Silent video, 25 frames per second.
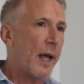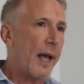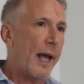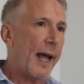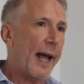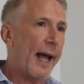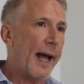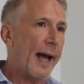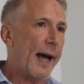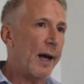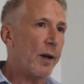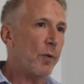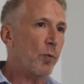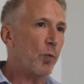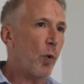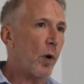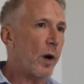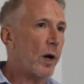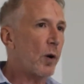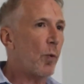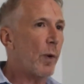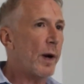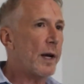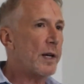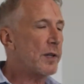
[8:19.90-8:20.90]
And one
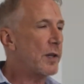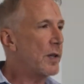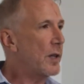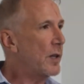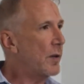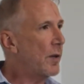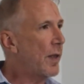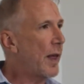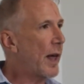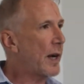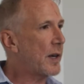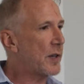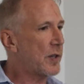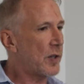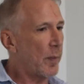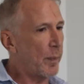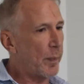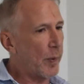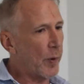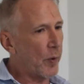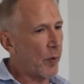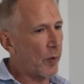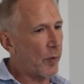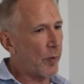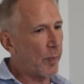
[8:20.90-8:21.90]
of the ways to do that is to
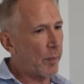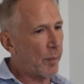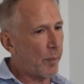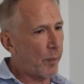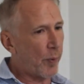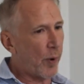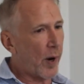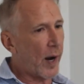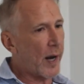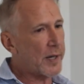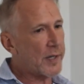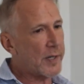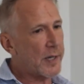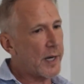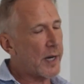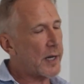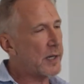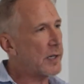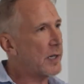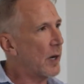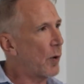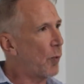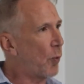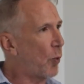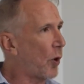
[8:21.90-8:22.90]
build
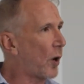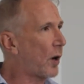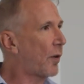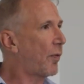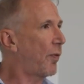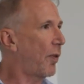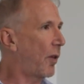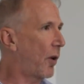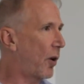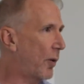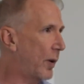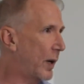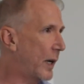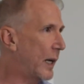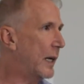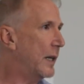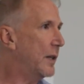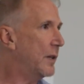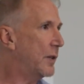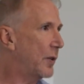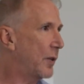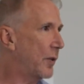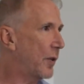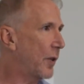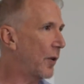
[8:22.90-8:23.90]
process and workflow
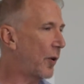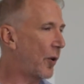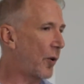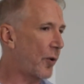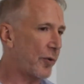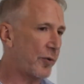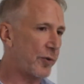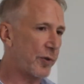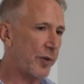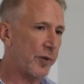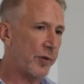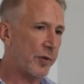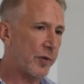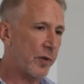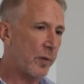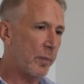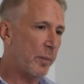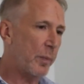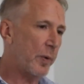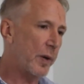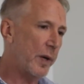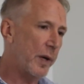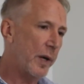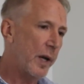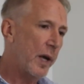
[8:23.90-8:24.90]
into the whole system.
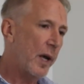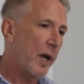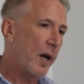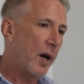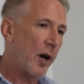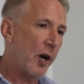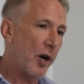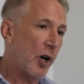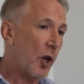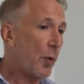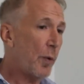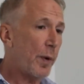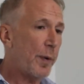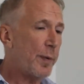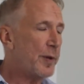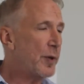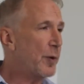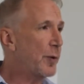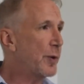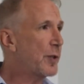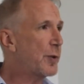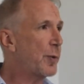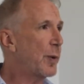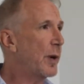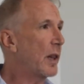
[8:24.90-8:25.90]
But another way to
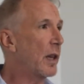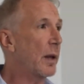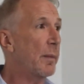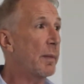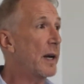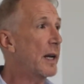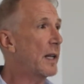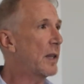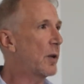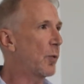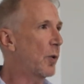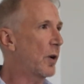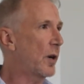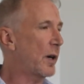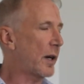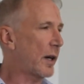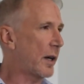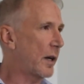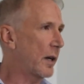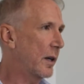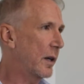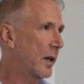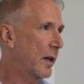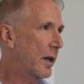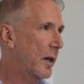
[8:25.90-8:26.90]
do is to eliminate the work.
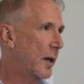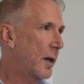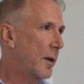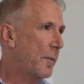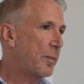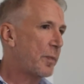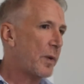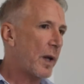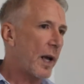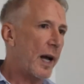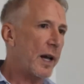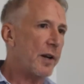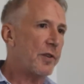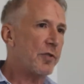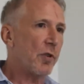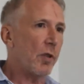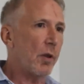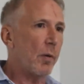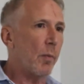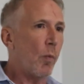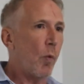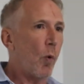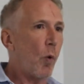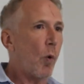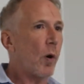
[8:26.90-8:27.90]
And so
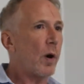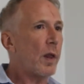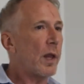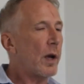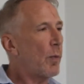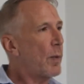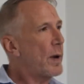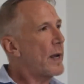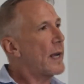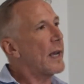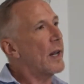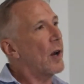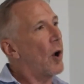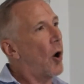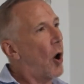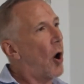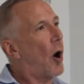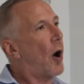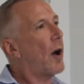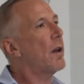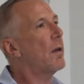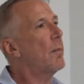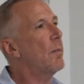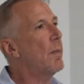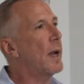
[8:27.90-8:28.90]
the more that we can
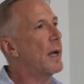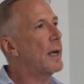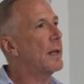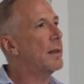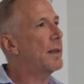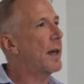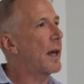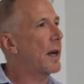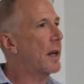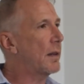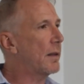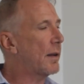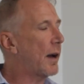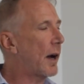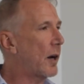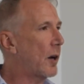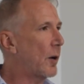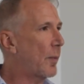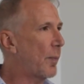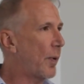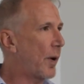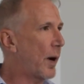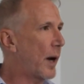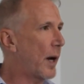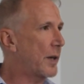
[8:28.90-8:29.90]
automate that entire
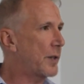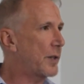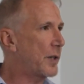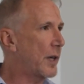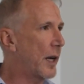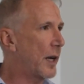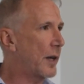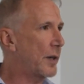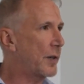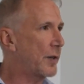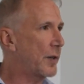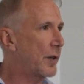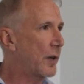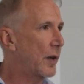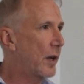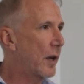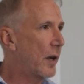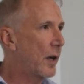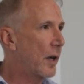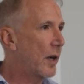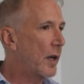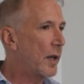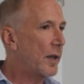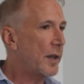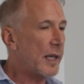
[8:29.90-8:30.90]
process,
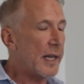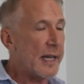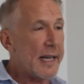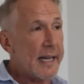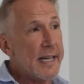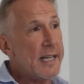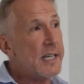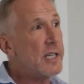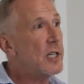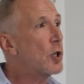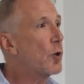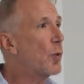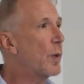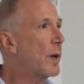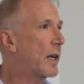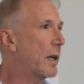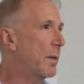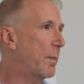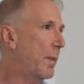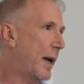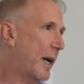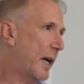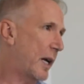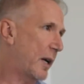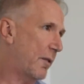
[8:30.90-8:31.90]
the easier we can
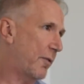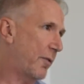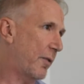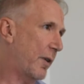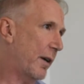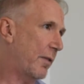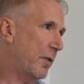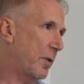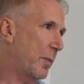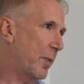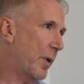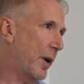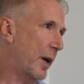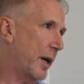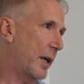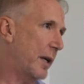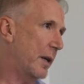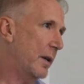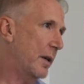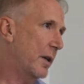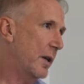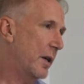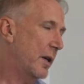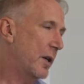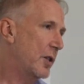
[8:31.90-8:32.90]
make it for everybody.
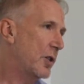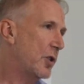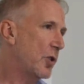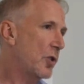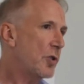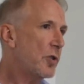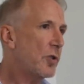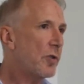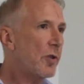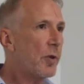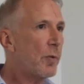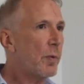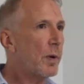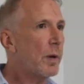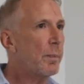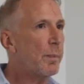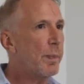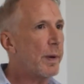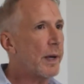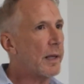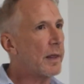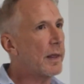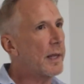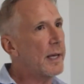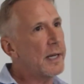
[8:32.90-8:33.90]
So those are three
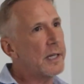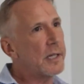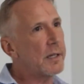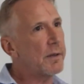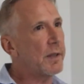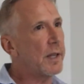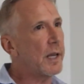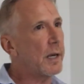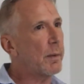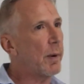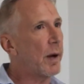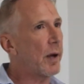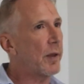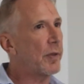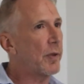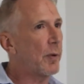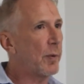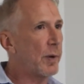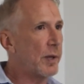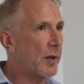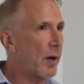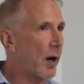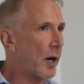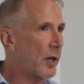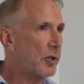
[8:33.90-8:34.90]
big things. If you think about the
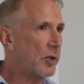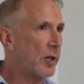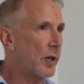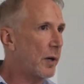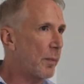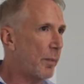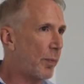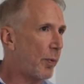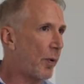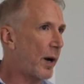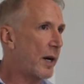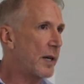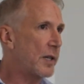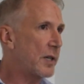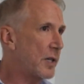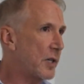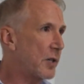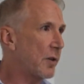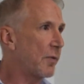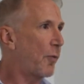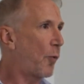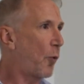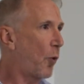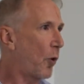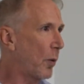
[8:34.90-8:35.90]
reduction in price, it's
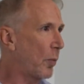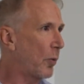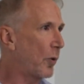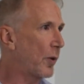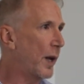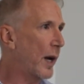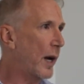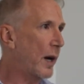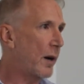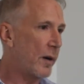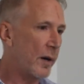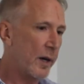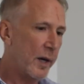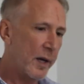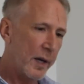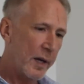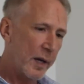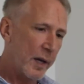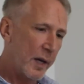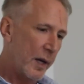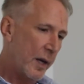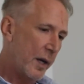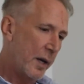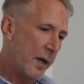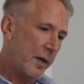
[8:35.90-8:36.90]
affordable now.
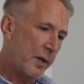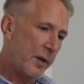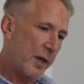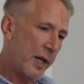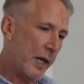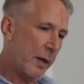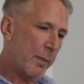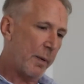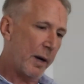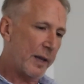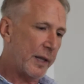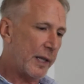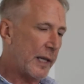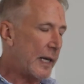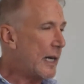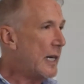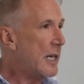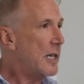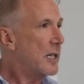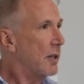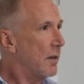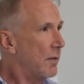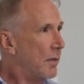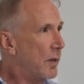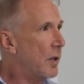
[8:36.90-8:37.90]
Think about the
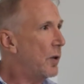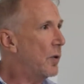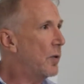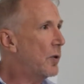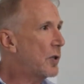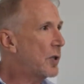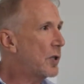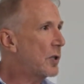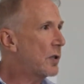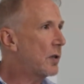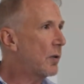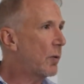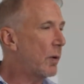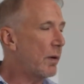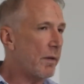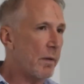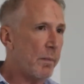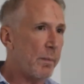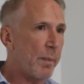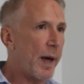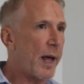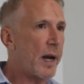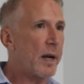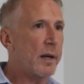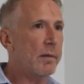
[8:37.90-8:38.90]
ease of use. We've
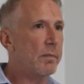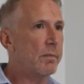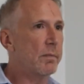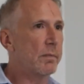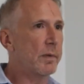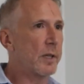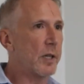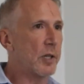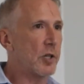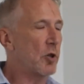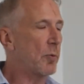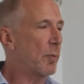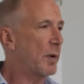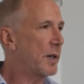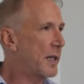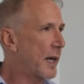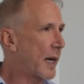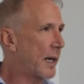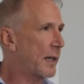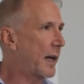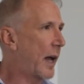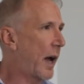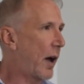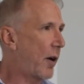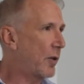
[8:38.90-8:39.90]
embedded consumer
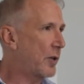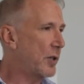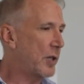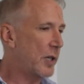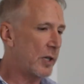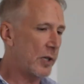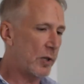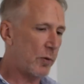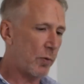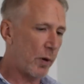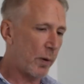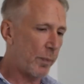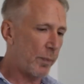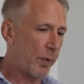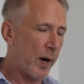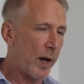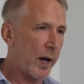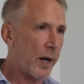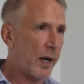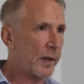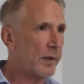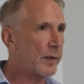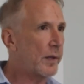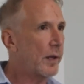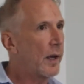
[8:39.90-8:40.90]
technology into our
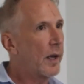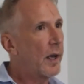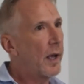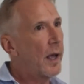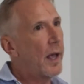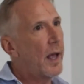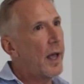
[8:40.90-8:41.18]
products.